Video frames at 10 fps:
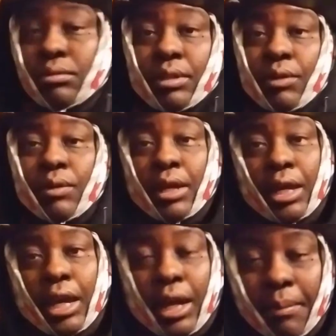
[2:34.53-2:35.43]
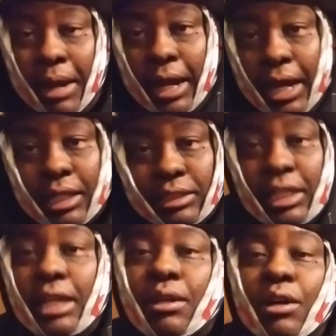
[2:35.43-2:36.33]
You know, everybody got a
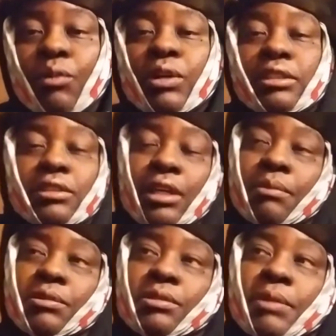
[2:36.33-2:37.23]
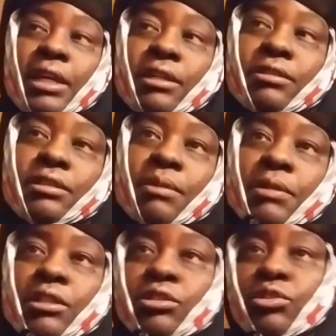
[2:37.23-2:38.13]
take on uh, what something smells
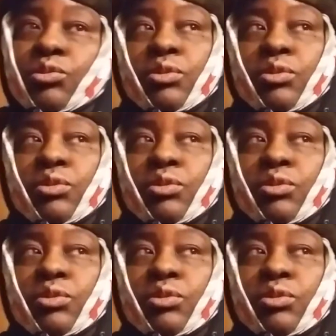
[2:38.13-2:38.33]
similar to.